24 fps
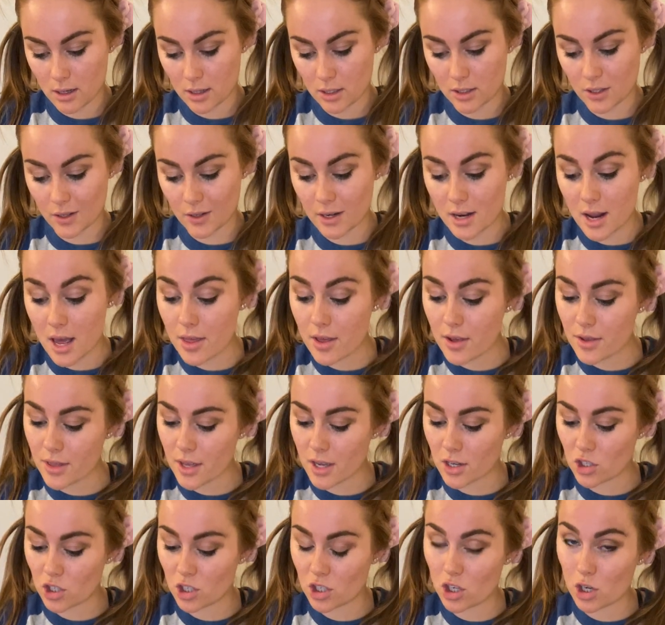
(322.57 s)
So another
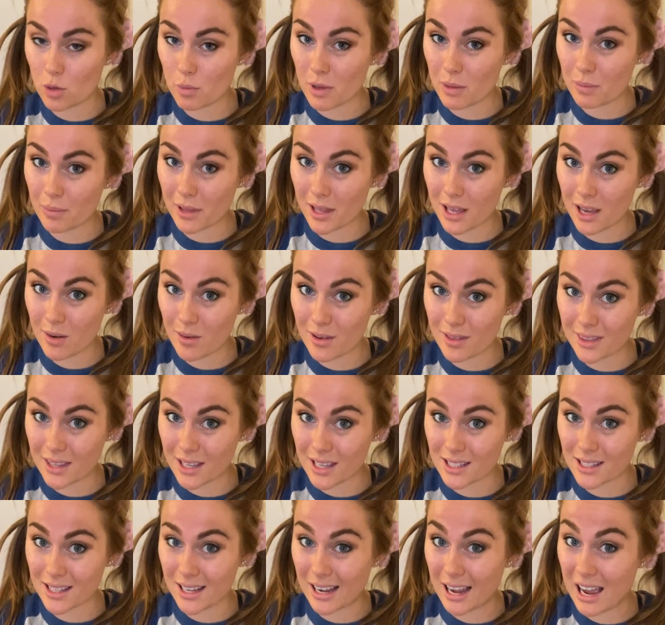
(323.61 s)
thing, should you be playing with
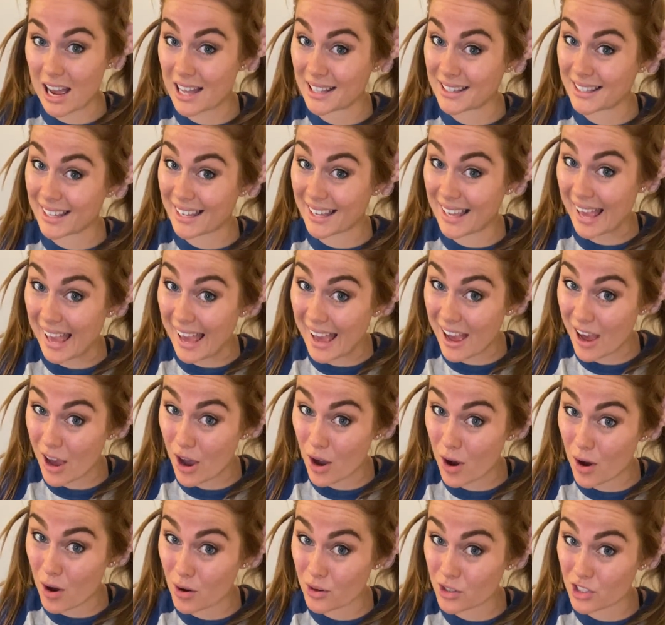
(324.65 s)
this like on the
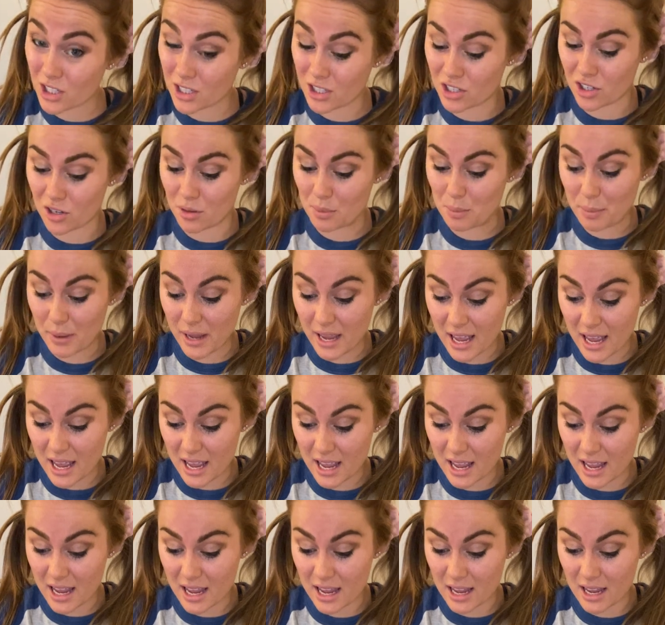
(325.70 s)
couch, in your
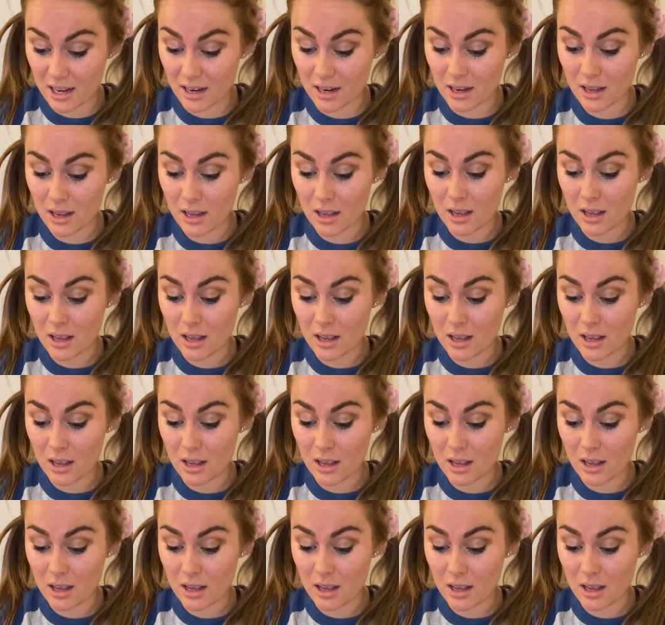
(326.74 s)
bed,